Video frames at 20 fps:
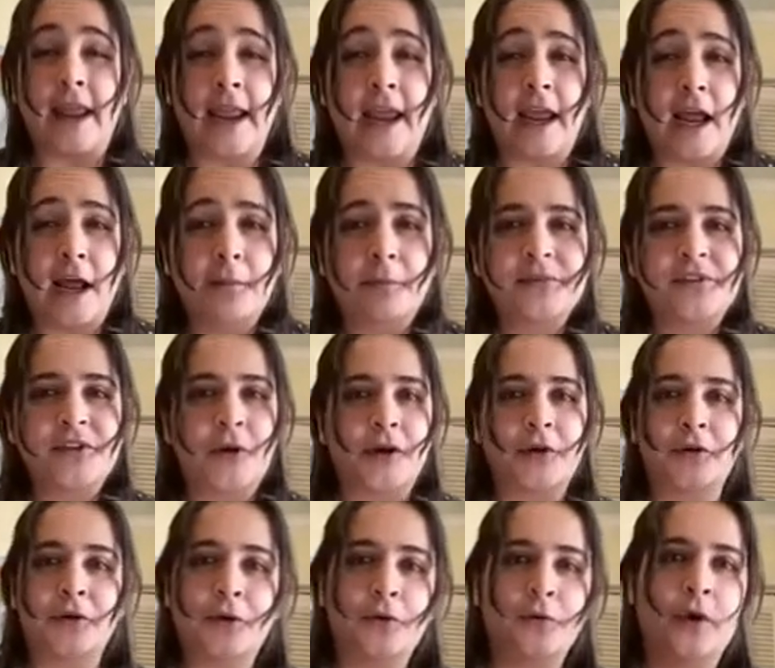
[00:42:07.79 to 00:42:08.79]
am, so I
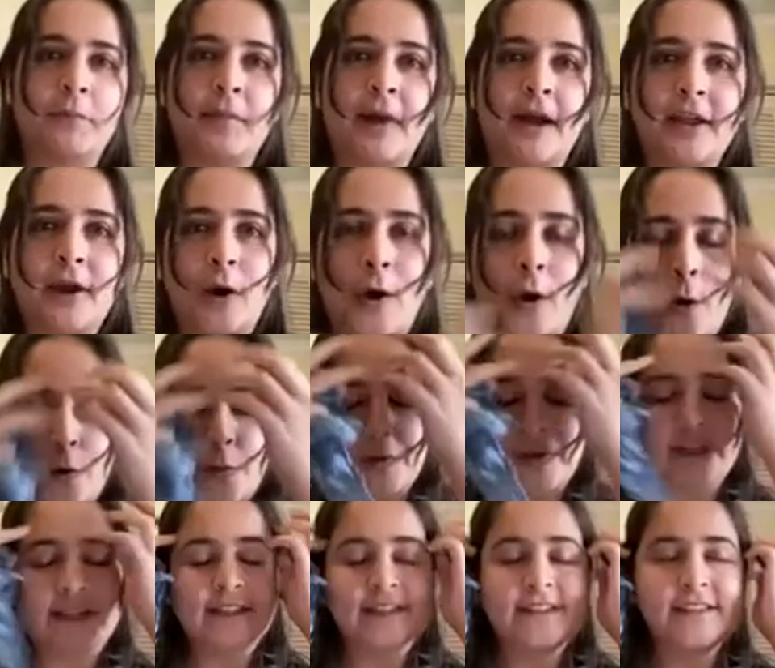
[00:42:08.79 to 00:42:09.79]
don't know what my home
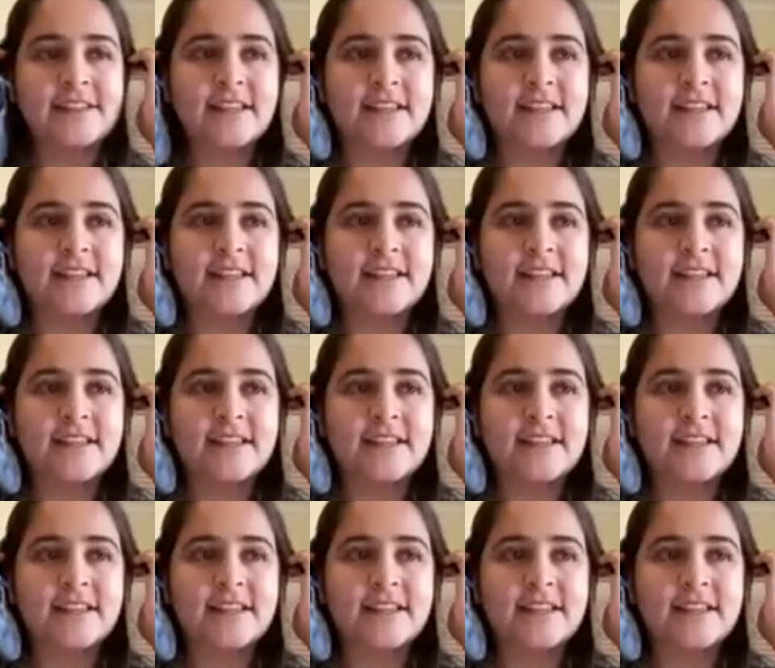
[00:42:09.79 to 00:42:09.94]
is.